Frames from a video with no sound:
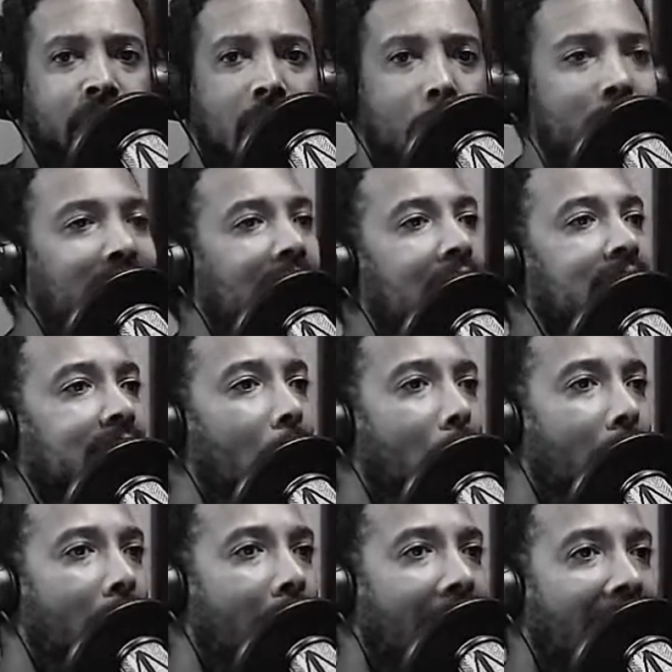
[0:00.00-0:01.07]
Because
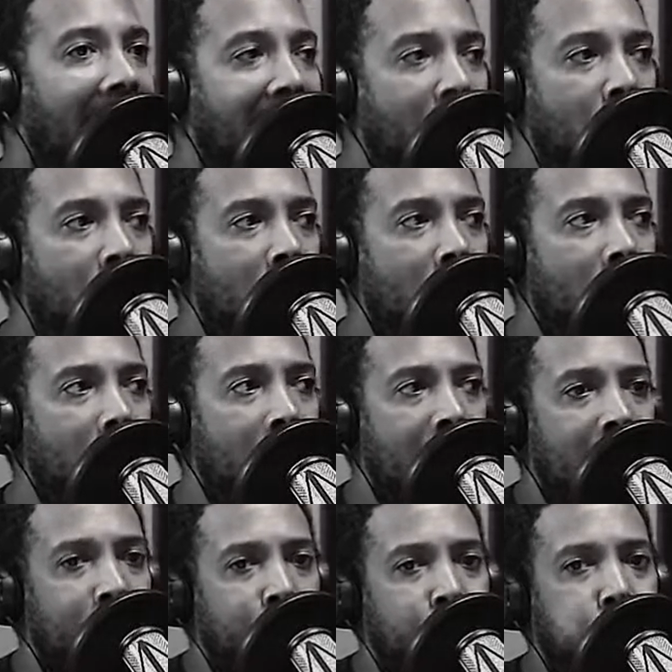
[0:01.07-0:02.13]

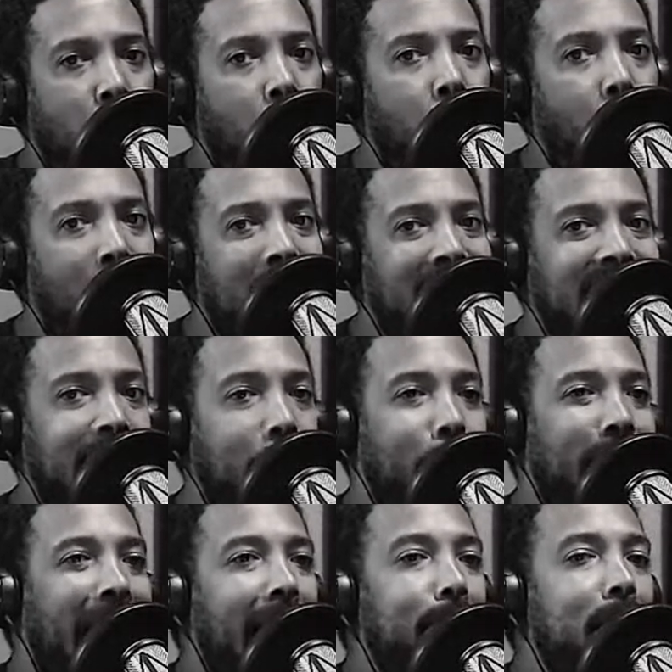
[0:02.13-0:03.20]
for once,
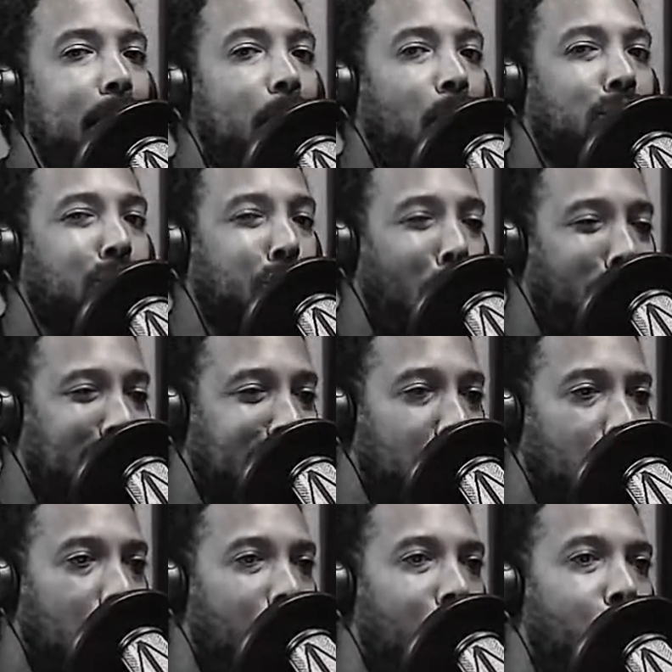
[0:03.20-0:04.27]
black people are starting to
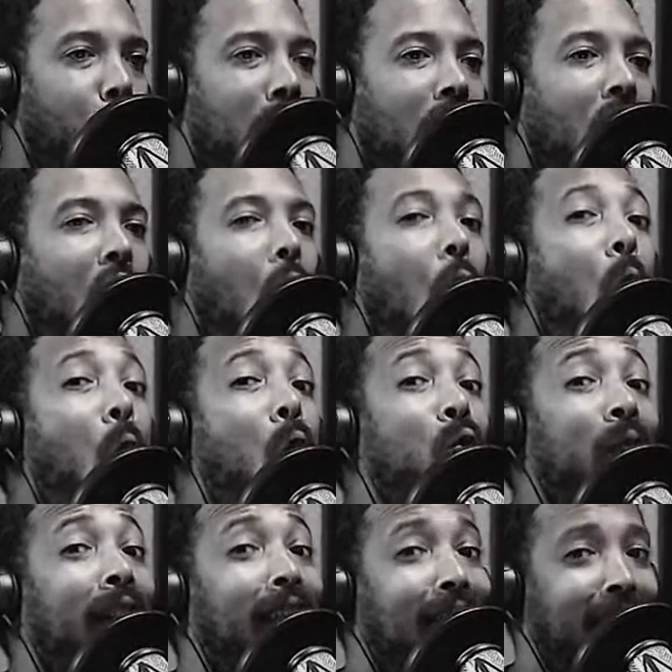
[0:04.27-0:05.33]
learn what a
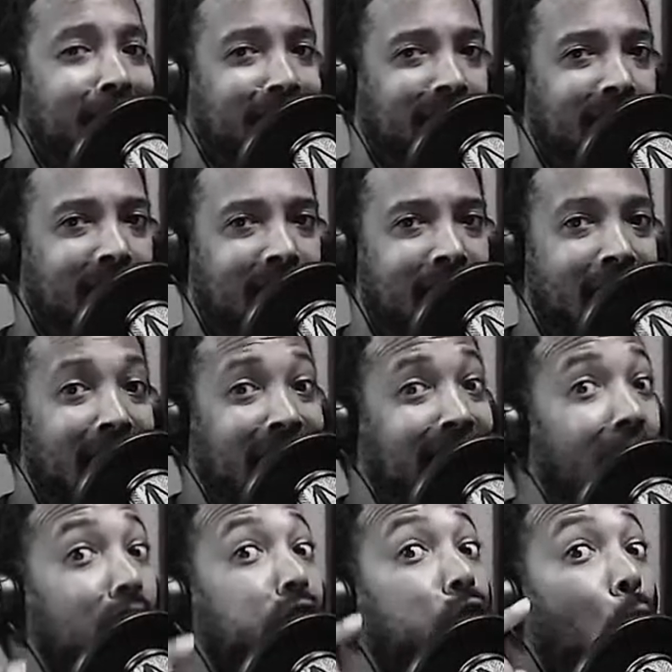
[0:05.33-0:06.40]
code is.
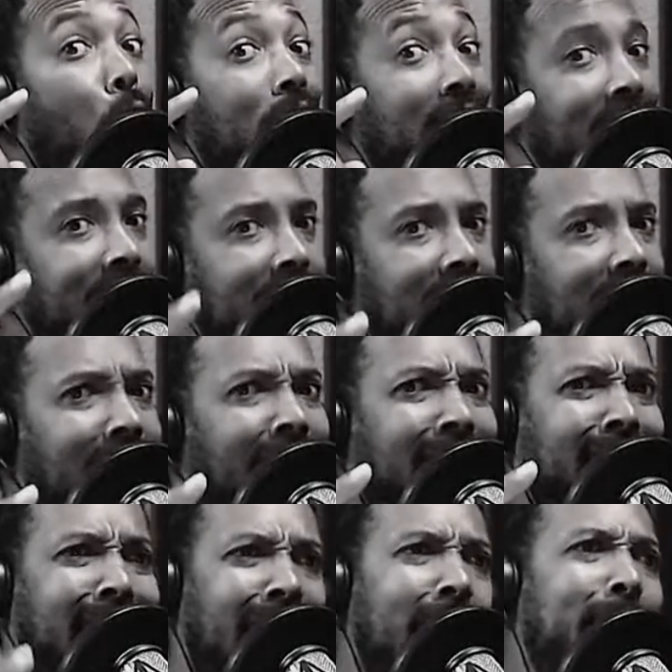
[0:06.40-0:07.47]
They're starting to see,
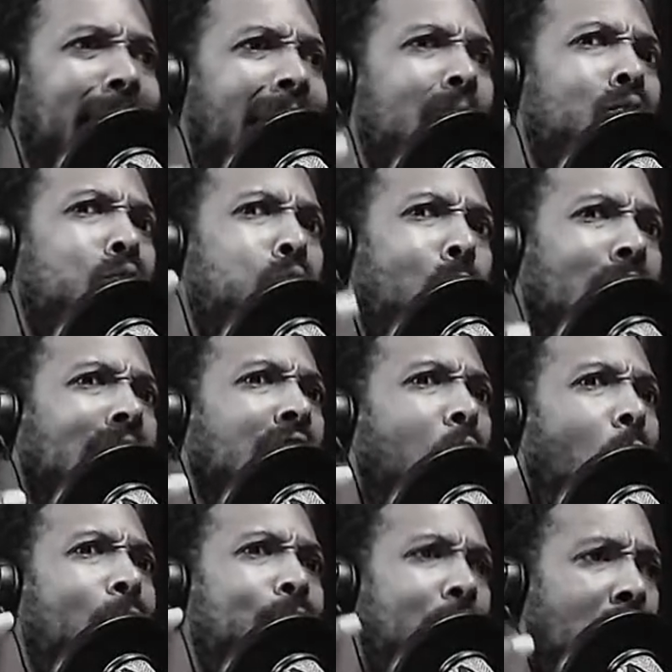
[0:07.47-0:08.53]
like, damn, they really
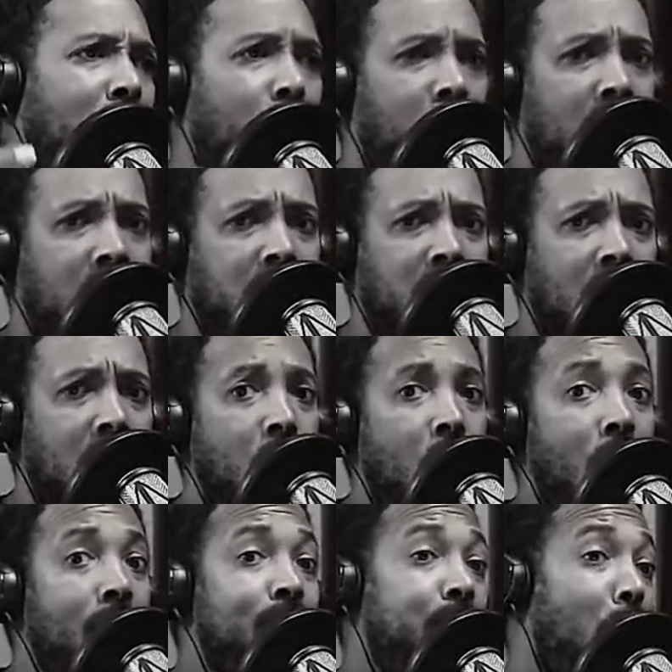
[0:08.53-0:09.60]
don't fuck with us.
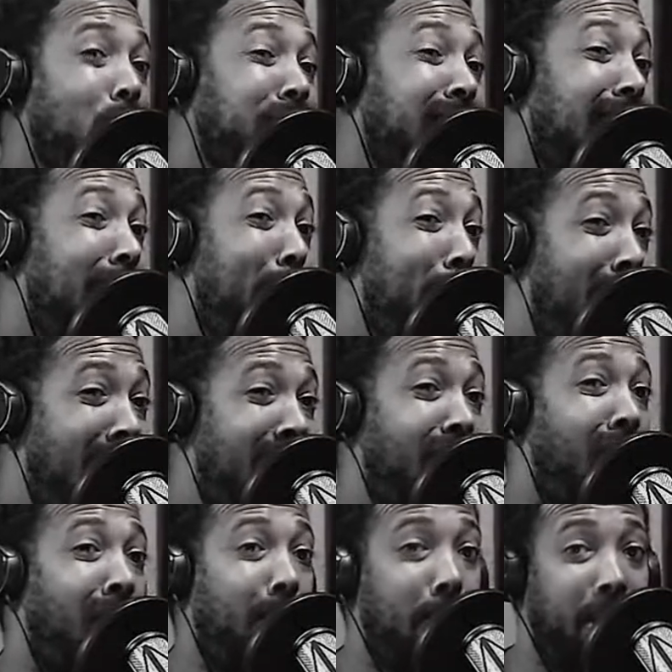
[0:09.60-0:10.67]
First, Ahmaud
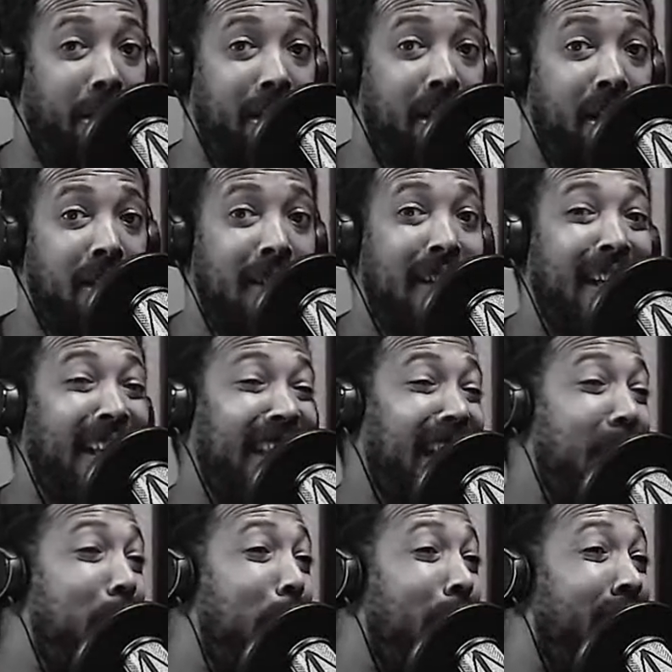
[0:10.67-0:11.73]
Arbery,
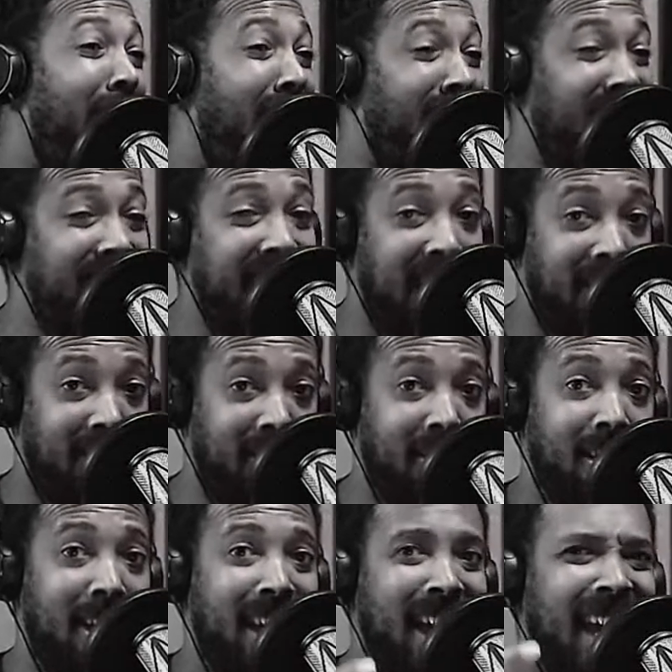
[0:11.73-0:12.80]
then Breonna Taylor,
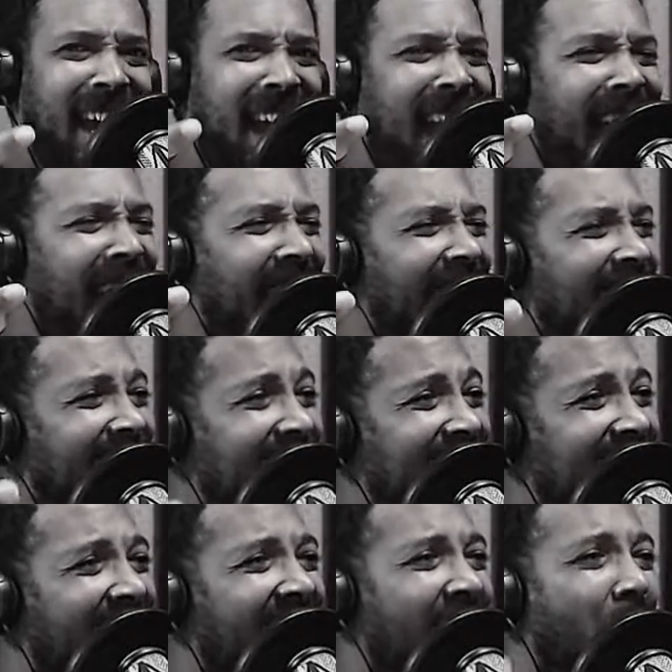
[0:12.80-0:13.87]
and
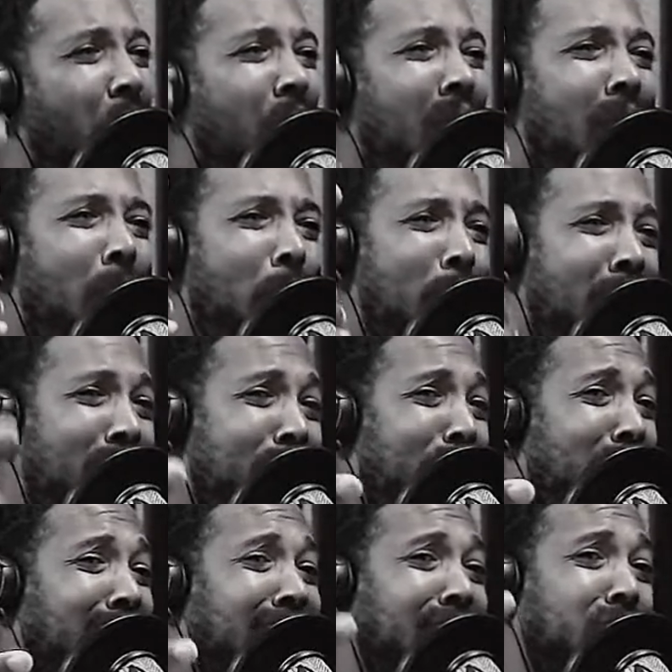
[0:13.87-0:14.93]
now
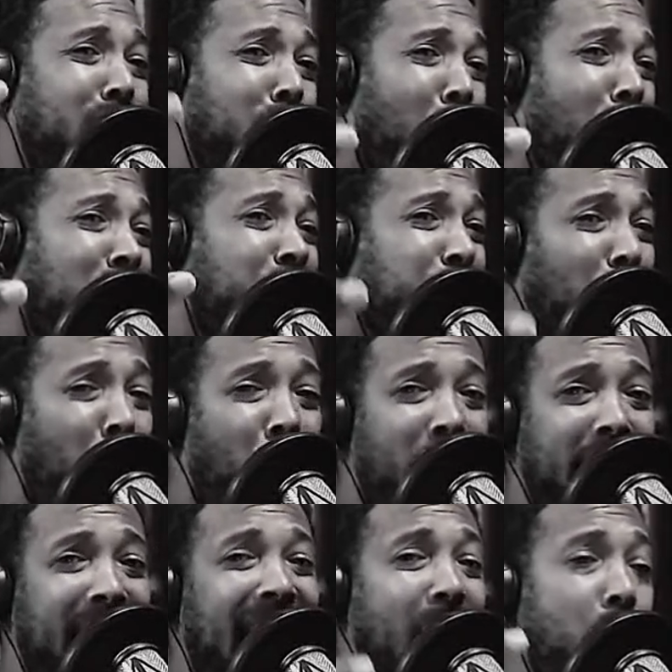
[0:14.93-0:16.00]
motherfucking George Floyd
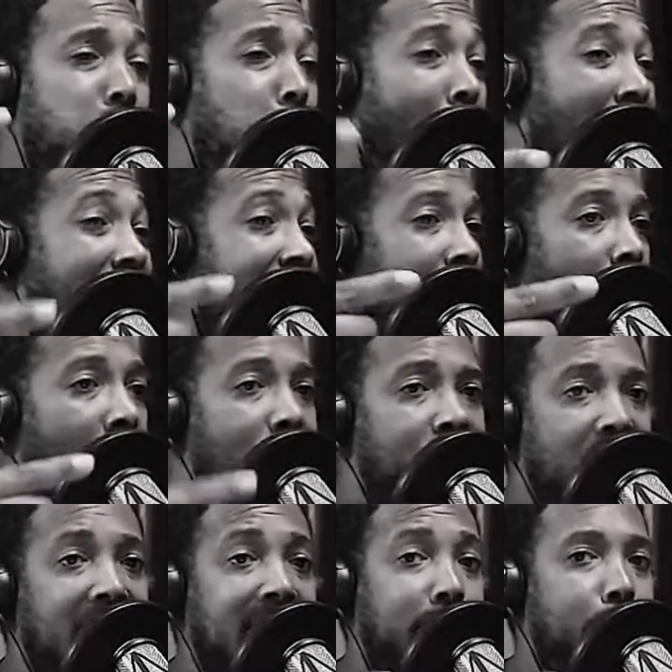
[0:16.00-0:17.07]
right in our
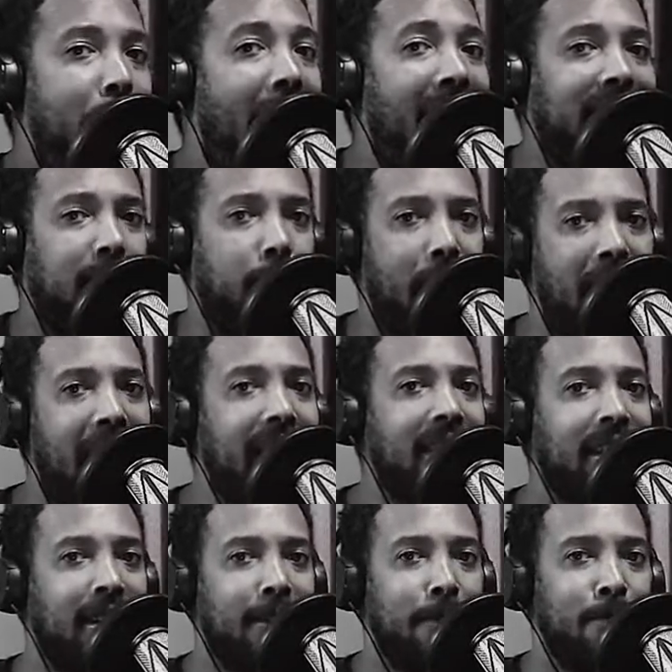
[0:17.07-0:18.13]
face, back to back.
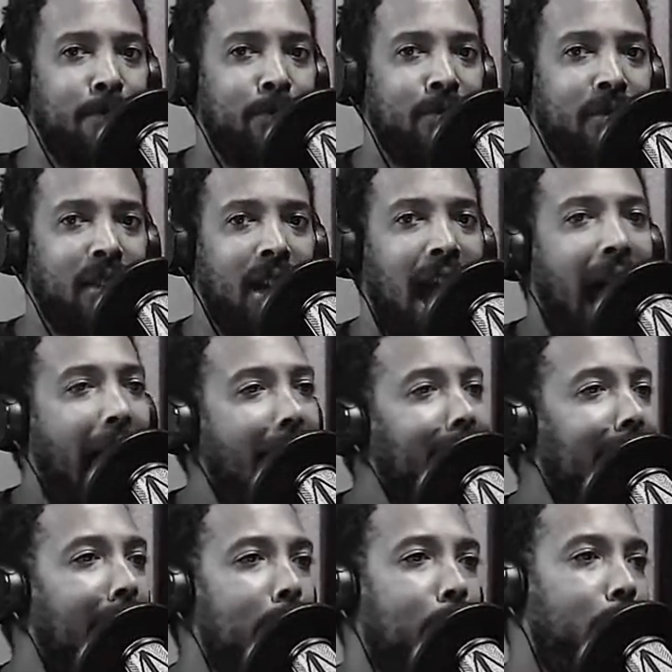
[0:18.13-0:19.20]
I
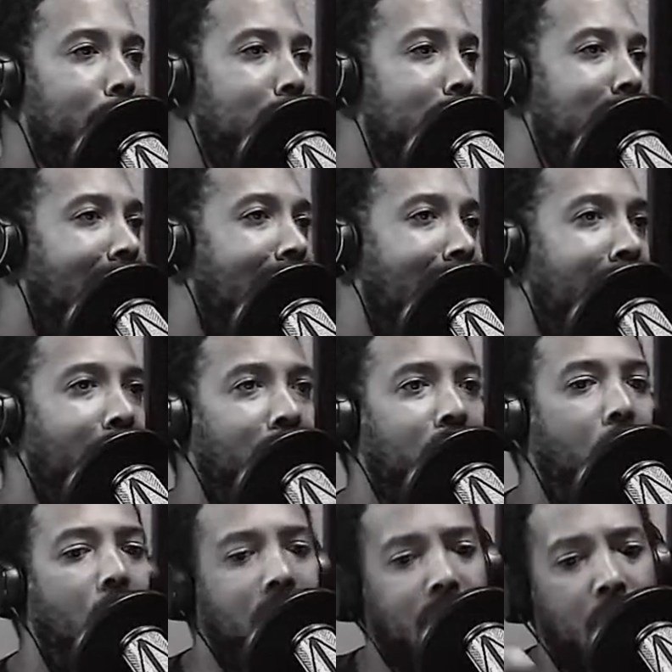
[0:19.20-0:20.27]
Can't Breathe, like Eric
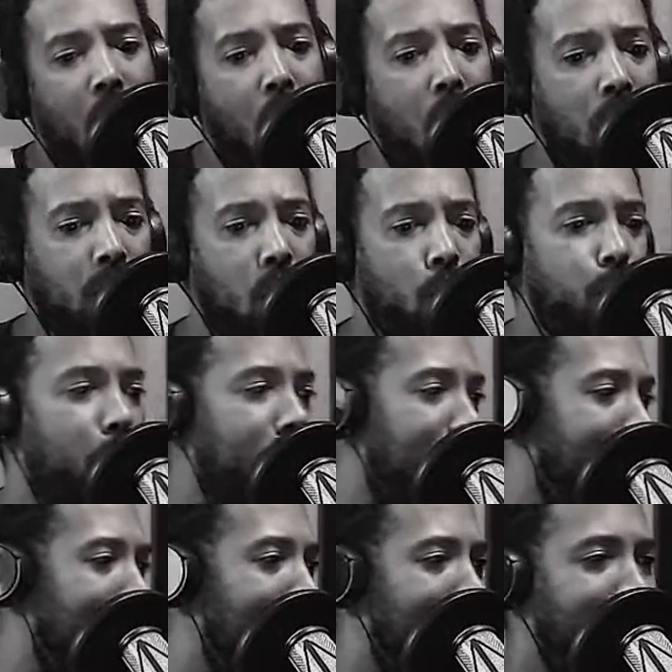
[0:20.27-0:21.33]
Gardner, all over
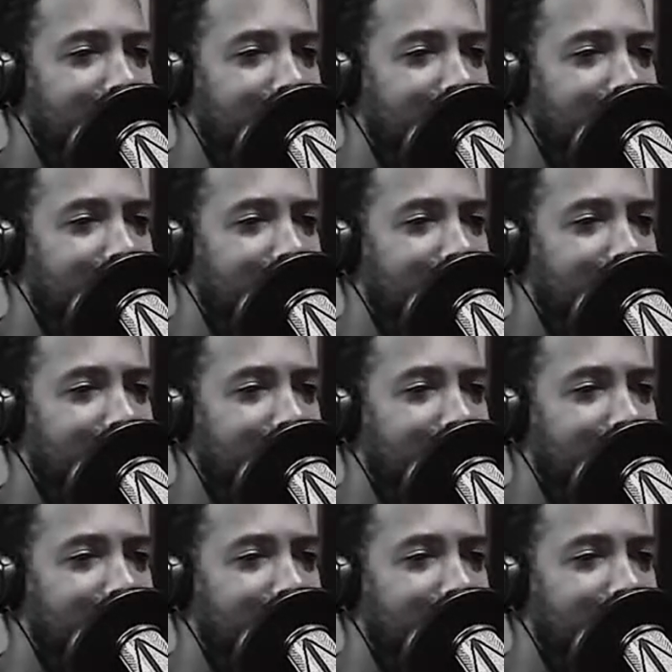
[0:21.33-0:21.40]
again.